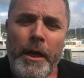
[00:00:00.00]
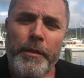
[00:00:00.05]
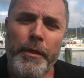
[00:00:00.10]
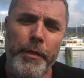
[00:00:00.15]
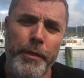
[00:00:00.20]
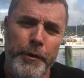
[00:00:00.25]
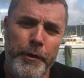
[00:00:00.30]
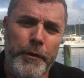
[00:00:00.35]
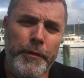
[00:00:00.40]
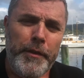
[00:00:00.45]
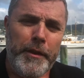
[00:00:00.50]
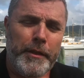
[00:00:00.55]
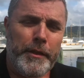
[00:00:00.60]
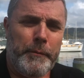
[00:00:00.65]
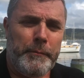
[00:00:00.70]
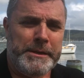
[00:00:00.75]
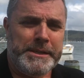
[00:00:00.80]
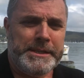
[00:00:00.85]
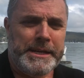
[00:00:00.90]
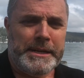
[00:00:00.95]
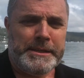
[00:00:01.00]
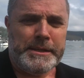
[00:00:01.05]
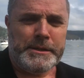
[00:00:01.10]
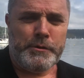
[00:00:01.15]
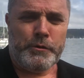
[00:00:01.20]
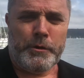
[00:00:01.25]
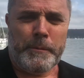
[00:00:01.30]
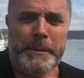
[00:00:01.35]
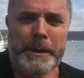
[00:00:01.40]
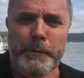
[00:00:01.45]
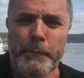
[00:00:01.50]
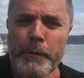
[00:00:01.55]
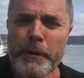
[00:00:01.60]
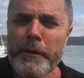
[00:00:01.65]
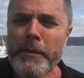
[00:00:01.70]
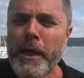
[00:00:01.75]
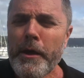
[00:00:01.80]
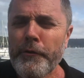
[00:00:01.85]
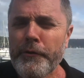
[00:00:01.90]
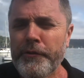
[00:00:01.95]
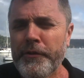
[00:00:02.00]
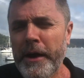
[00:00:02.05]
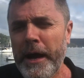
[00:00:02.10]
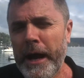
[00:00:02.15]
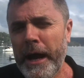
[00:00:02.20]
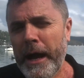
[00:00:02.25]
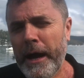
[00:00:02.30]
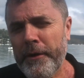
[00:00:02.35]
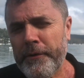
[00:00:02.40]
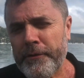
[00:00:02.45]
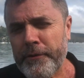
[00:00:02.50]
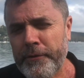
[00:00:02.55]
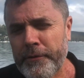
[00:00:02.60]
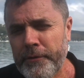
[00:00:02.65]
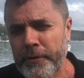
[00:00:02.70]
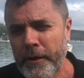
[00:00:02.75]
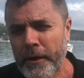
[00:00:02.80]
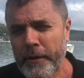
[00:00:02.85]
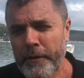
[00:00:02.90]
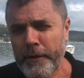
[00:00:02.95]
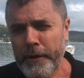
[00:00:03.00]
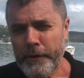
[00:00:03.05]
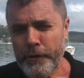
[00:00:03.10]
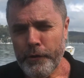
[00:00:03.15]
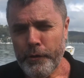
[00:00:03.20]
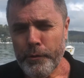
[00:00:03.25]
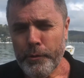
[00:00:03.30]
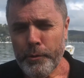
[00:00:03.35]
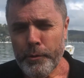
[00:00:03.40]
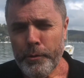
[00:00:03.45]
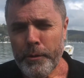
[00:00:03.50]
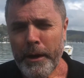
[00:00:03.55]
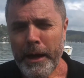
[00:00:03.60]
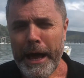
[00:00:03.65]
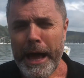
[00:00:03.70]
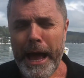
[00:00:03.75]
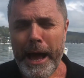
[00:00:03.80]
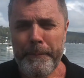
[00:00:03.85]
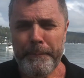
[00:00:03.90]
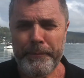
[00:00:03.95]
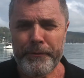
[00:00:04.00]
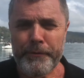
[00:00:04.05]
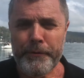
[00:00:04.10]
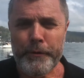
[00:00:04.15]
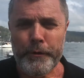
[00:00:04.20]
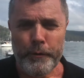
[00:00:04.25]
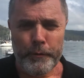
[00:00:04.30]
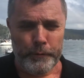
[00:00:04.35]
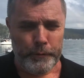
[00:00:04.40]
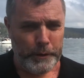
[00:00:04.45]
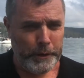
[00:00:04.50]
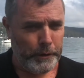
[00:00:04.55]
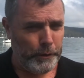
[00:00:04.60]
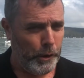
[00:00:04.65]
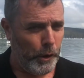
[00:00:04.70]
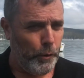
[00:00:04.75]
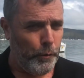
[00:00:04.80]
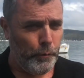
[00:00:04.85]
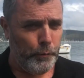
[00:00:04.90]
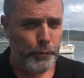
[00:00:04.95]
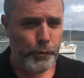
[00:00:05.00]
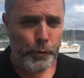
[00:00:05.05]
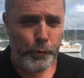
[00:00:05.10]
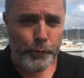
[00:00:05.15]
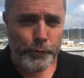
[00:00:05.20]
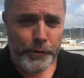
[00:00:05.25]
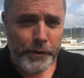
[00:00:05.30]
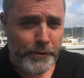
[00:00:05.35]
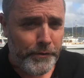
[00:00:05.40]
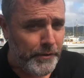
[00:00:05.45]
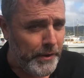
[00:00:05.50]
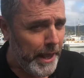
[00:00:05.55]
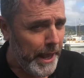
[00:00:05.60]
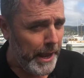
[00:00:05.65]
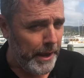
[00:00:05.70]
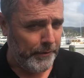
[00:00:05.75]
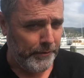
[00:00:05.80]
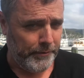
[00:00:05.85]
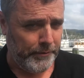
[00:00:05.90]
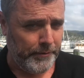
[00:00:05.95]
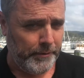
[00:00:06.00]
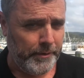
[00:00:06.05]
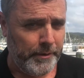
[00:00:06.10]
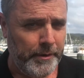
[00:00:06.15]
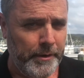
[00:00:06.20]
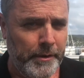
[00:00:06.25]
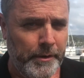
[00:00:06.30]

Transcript: The third thing that we start to talk about, what are those tasks that you absolutely loathe, you detest